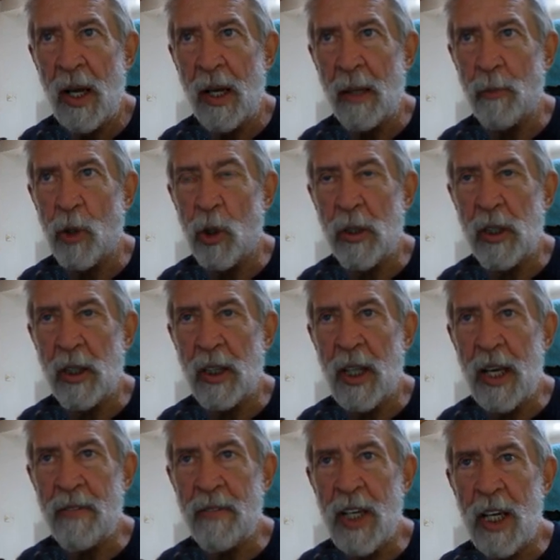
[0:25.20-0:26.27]
I'm going
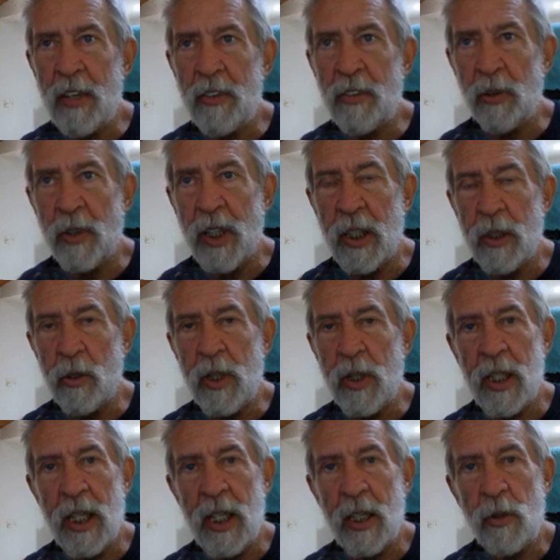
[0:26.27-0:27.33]
live now so that you
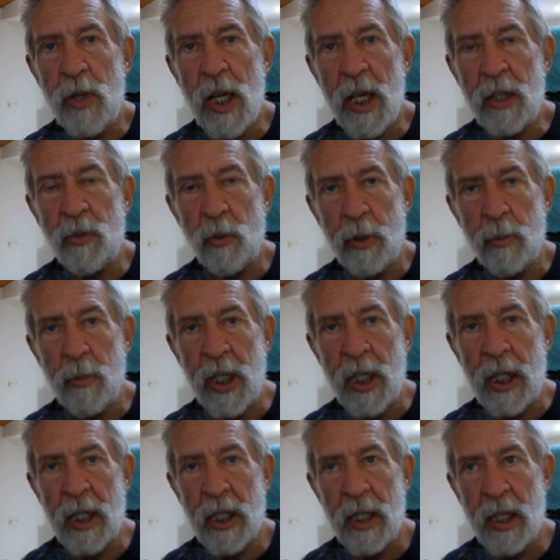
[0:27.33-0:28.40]
can interact with
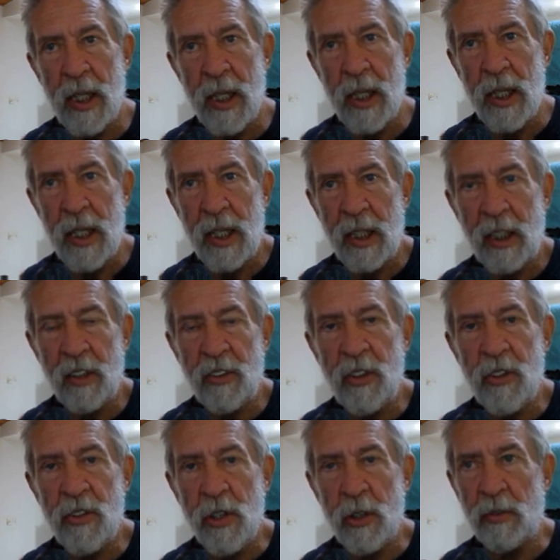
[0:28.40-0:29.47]
me, and it's
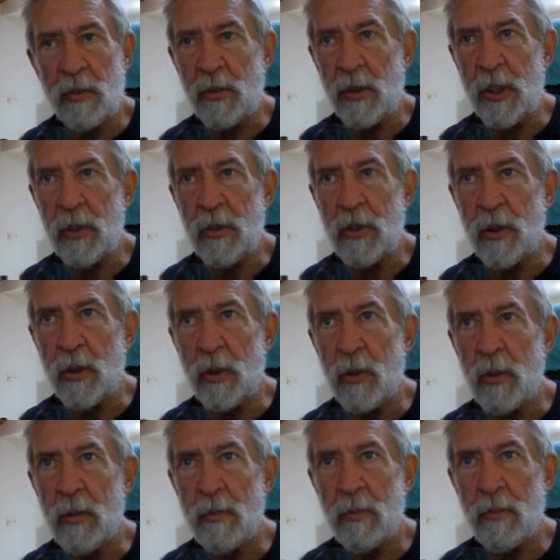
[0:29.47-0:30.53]
easier for you to